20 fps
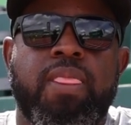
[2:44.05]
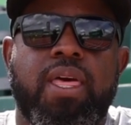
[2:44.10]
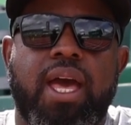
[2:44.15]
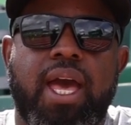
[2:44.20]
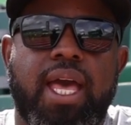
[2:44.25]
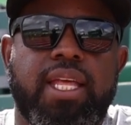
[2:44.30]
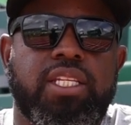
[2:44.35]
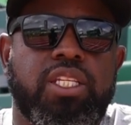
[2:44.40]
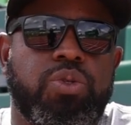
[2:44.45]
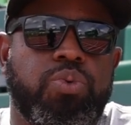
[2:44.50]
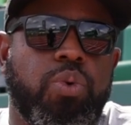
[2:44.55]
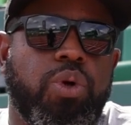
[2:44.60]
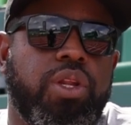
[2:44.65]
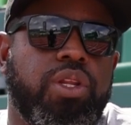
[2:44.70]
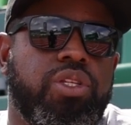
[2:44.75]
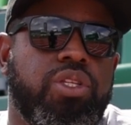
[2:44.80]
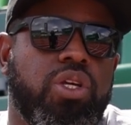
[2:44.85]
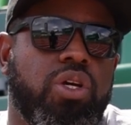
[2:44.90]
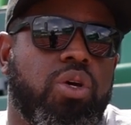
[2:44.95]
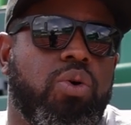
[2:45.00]
I just wanted
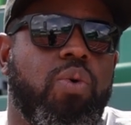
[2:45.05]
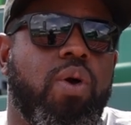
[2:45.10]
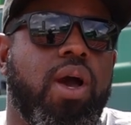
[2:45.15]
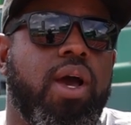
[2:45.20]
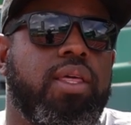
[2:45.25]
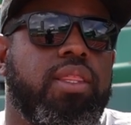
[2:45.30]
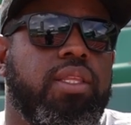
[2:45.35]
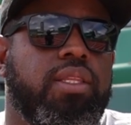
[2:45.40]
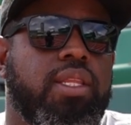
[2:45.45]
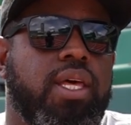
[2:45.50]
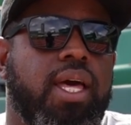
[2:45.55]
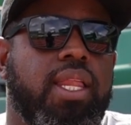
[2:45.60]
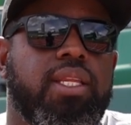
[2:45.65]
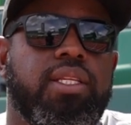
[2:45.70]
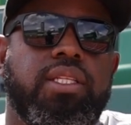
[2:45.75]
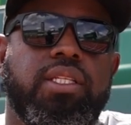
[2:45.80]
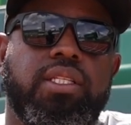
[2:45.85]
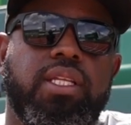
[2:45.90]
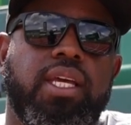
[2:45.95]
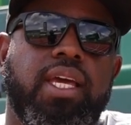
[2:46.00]
to acquire the knowledge
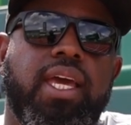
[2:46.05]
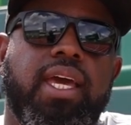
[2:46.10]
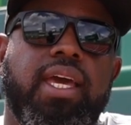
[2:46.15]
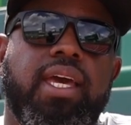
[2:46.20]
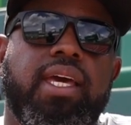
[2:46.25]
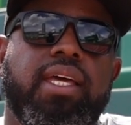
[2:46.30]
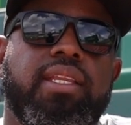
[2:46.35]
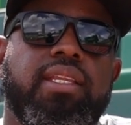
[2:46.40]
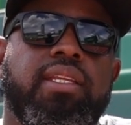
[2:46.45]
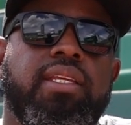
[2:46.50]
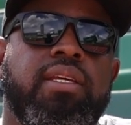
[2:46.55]
that they had